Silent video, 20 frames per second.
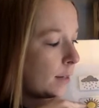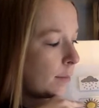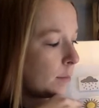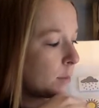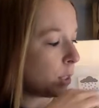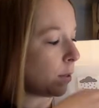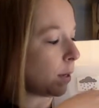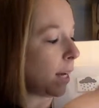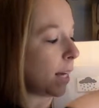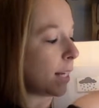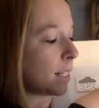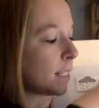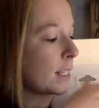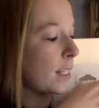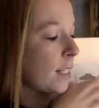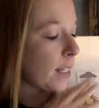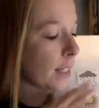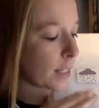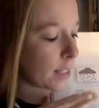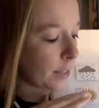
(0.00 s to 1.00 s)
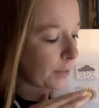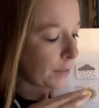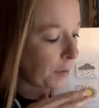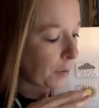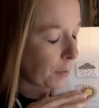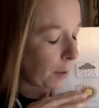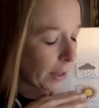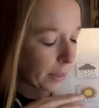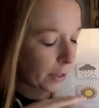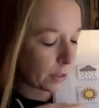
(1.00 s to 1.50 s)
So it has the 6
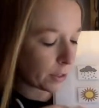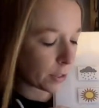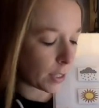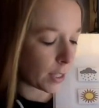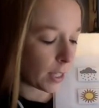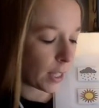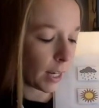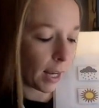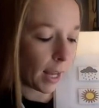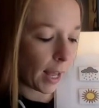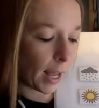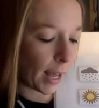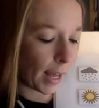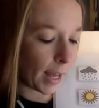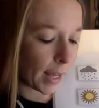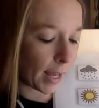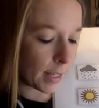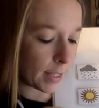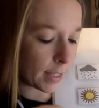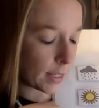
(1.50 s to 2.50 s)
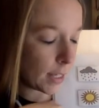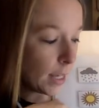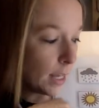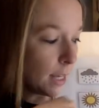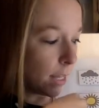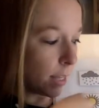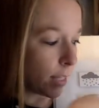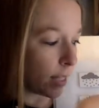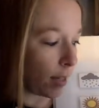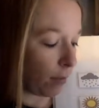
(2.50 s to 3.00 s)
different weathers, and then it has
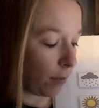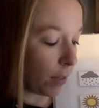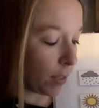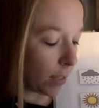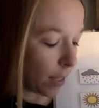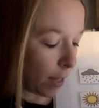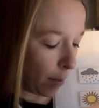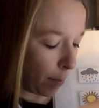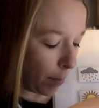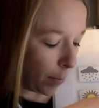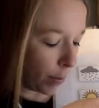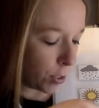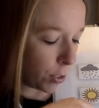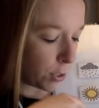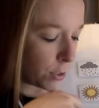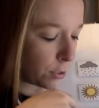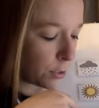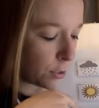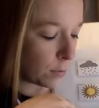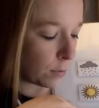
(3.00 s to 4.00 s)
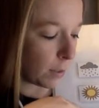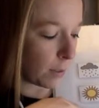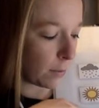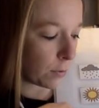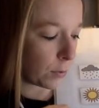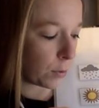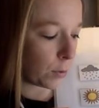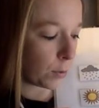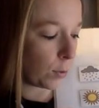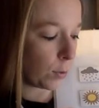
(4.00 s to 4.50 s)
the different temperatures. So we have
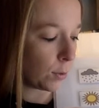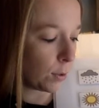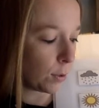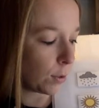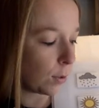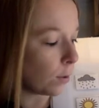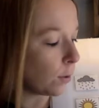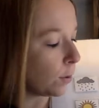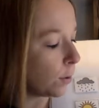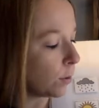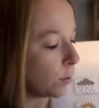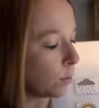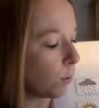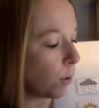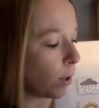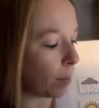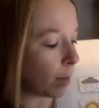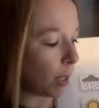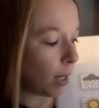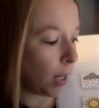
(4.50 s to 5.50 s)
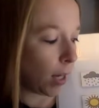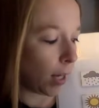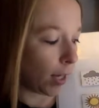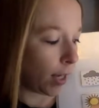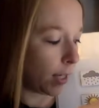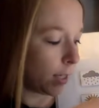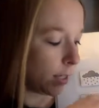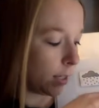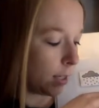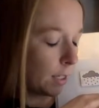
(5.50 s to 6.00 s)
cool, cold, warm, and
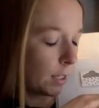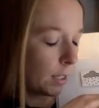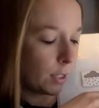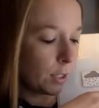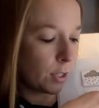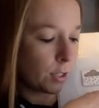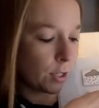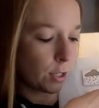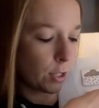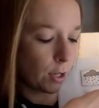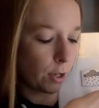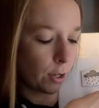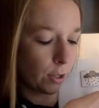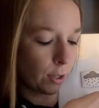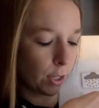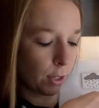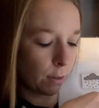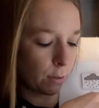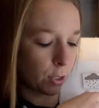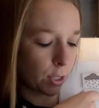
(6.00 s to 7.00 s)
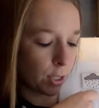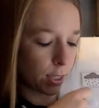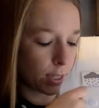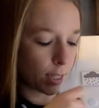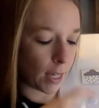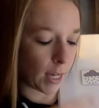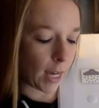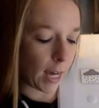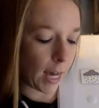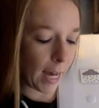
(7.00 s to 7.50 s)
hot. So they would just
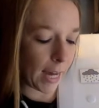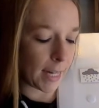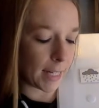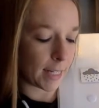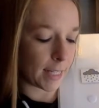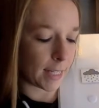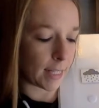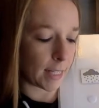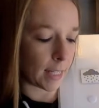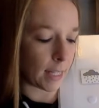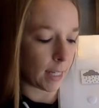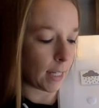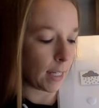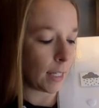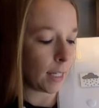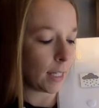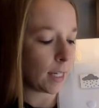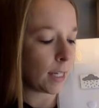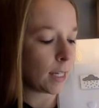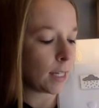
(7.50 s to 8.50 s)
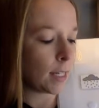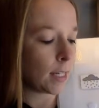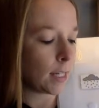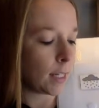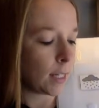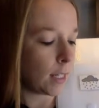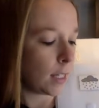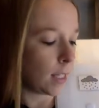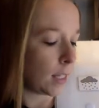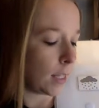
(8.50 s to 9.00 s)
say, I see
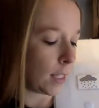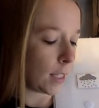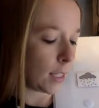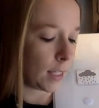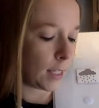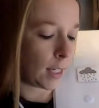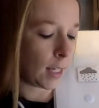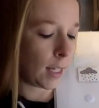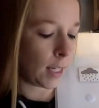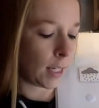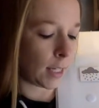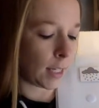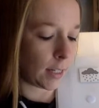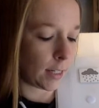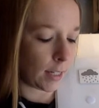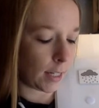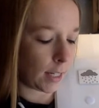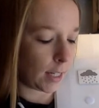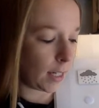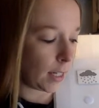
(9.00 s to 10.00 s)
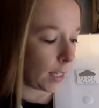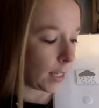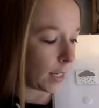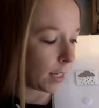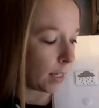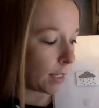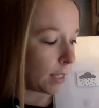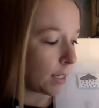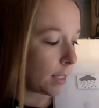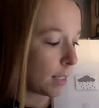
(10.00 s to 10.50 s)
the sun. It
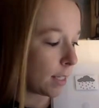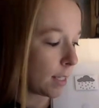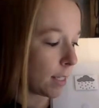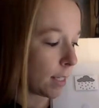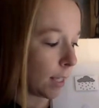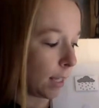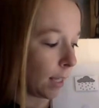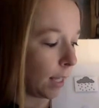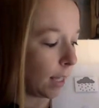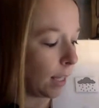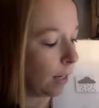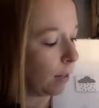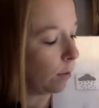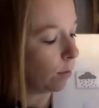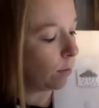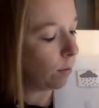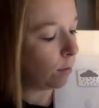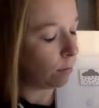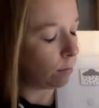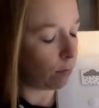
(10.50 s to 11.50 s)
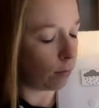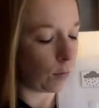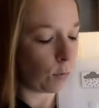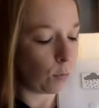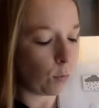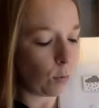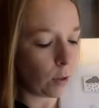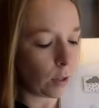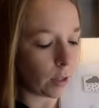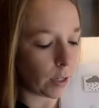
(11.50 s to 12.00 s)
is, and then
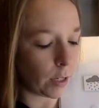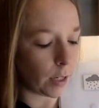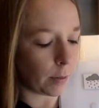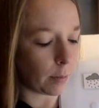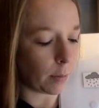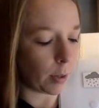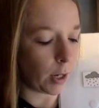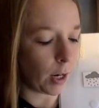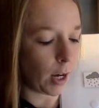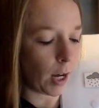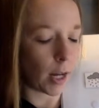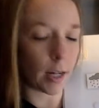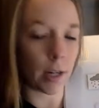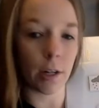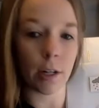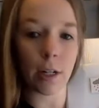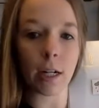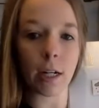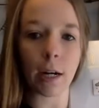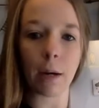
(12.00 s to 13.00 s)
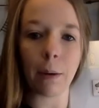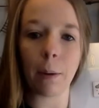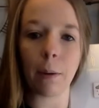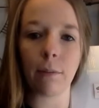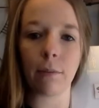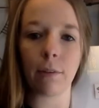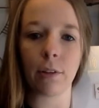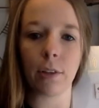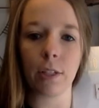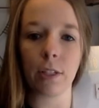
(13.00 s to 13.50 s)
warm or hot, or
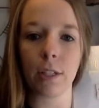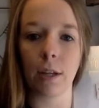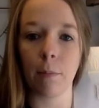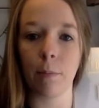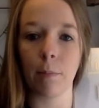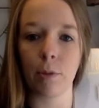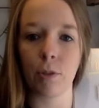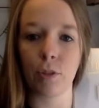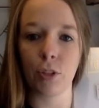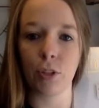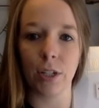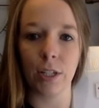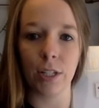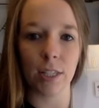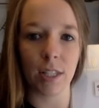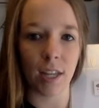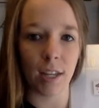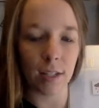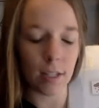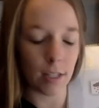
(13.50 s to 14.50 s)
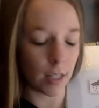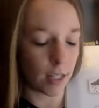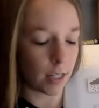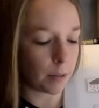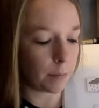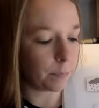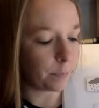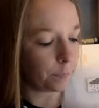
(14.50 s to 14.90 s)
however the temperature is that day.